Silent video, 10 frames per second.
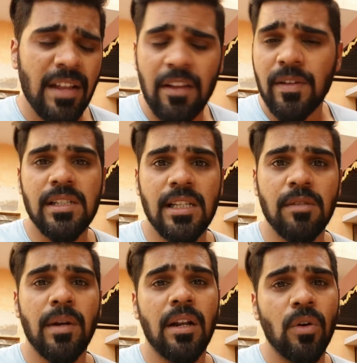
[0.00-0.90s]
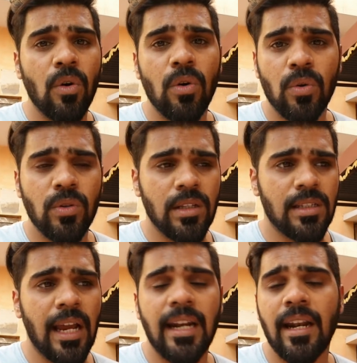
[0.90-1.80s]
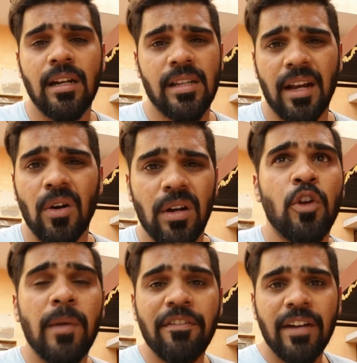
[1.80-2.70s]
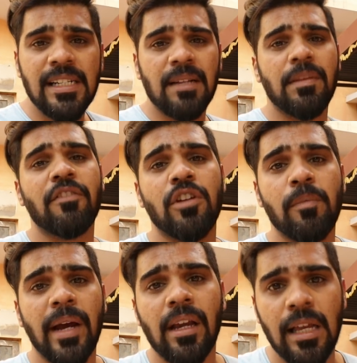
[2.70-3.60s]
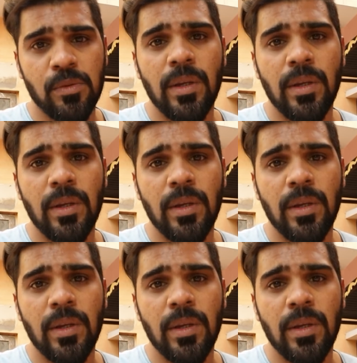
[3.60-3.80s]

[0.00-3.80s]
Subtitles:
Anyways, it doesn't matter, go to this site and check out. You might find something for your bike as